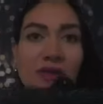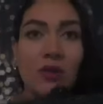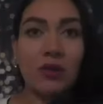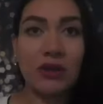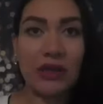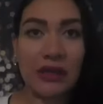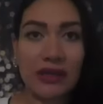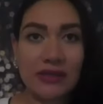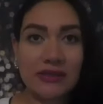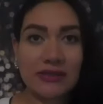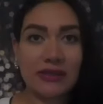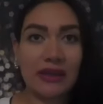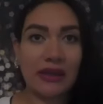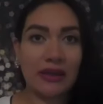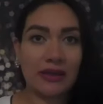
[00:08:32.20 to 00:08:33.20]
only
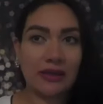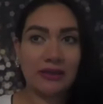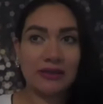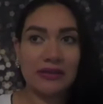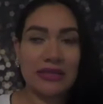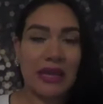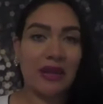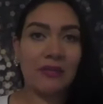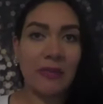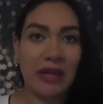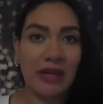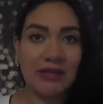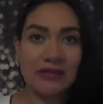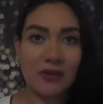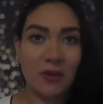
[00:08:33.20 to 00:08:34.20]
is like 10
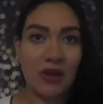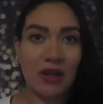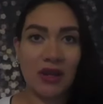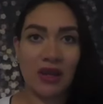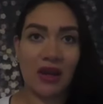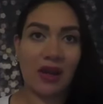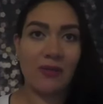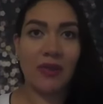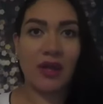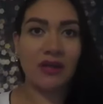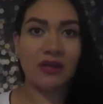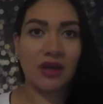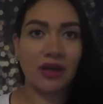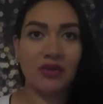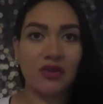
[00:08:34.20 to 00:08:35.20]
minutes away and I'm
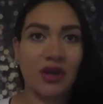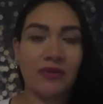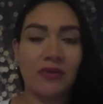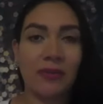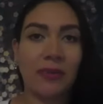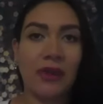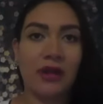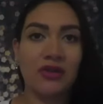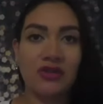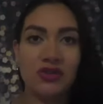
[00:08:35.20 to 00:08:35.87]
not gonna drive up there